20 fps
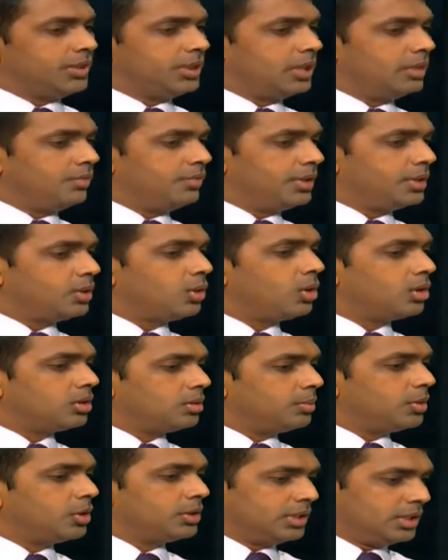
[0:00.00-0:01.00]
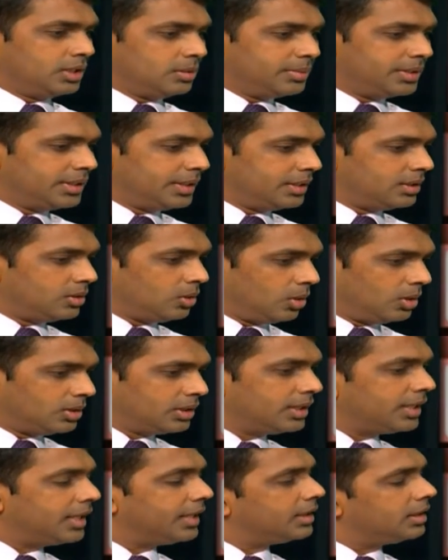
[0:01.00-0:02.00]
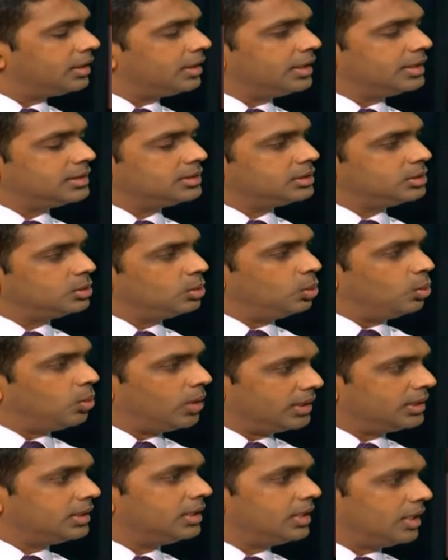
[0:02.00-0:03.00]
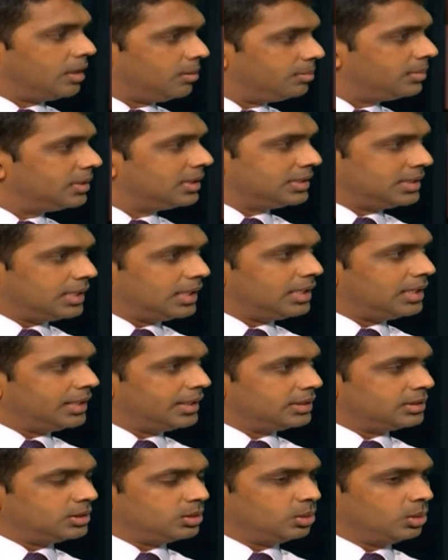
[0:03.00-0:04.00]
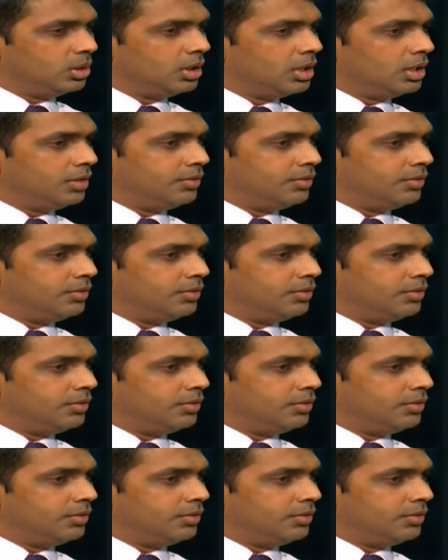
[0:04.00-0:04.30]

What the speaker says: if we talk about, elaborate on that as to what the numbers are like. So,